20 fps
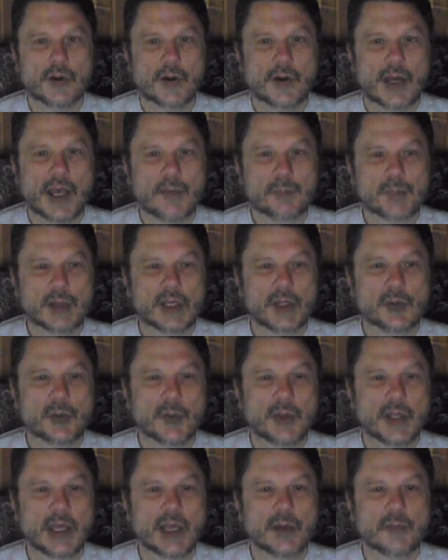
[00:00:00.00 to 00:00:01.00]
I've been
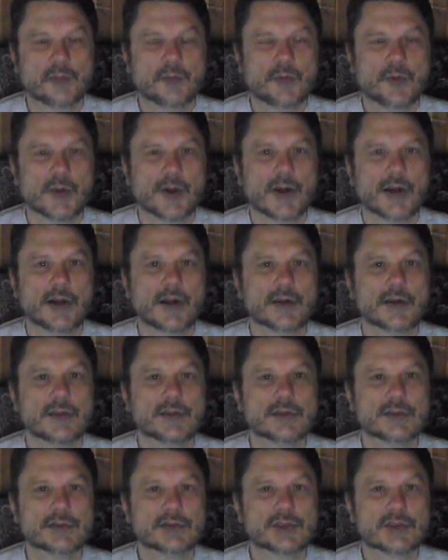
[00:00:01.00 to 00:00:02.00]
doing them for
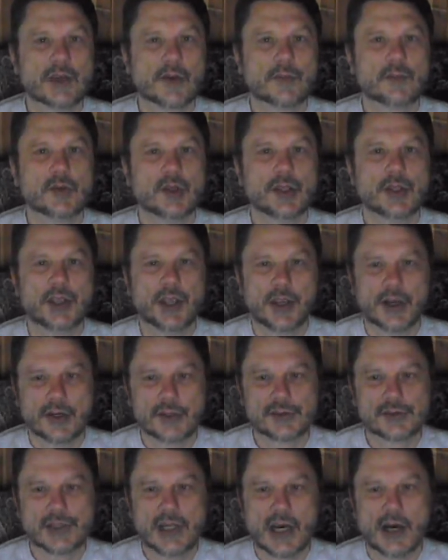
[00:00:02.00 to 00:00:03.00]
several
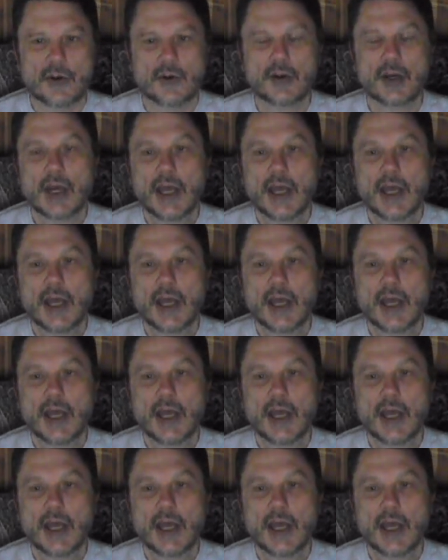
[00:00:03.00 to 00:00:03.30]
years now.